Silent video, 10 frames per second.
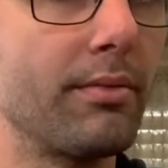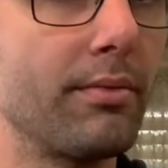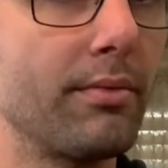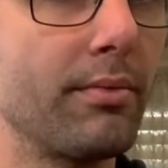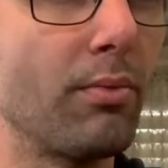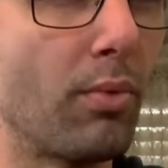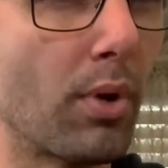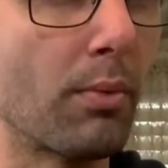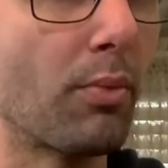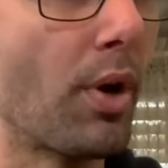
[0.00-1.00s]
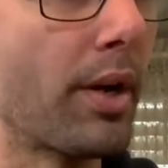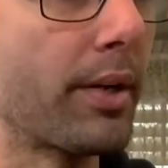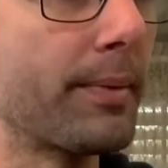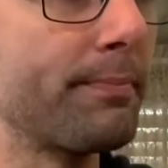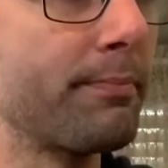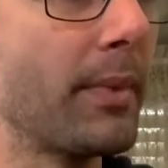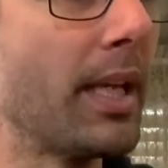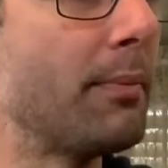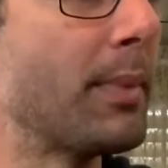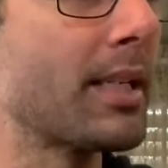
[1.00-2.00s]
warm water and
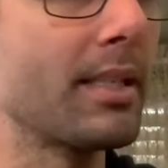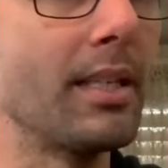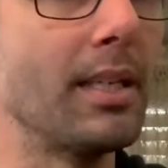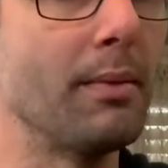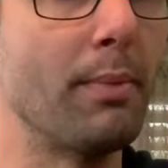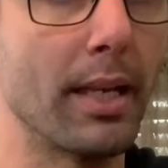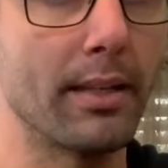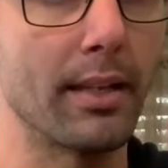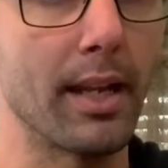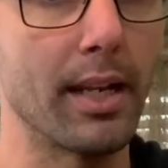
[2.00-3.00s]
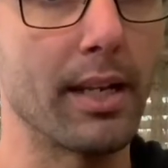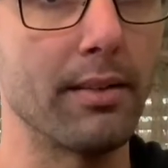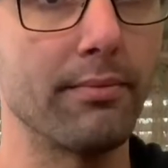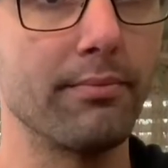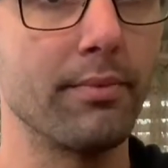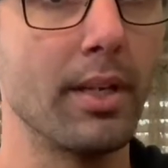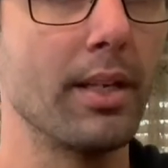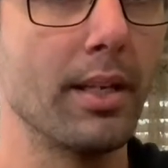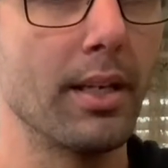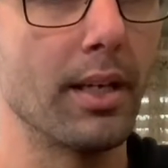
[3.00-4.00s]
mix the bentonite in.
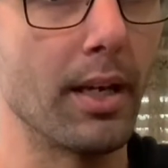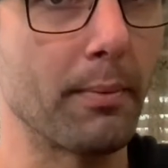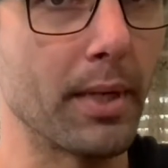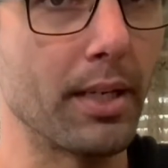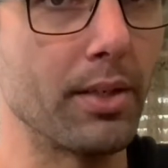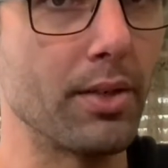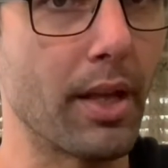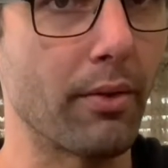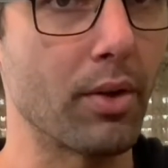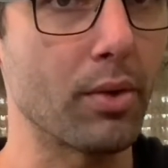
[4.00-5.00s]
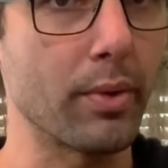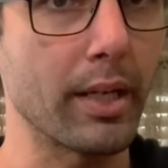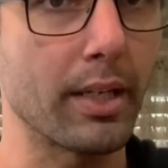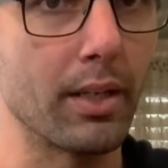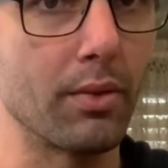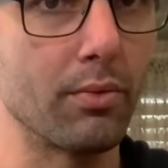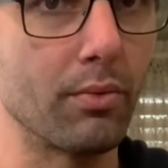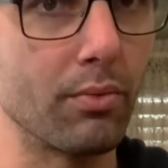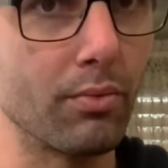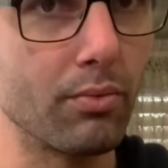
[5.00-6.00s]
I'm going to do that real quick
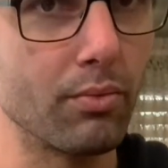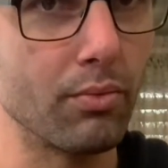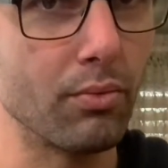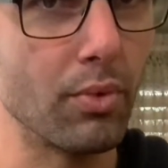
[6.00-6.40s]
and we'll be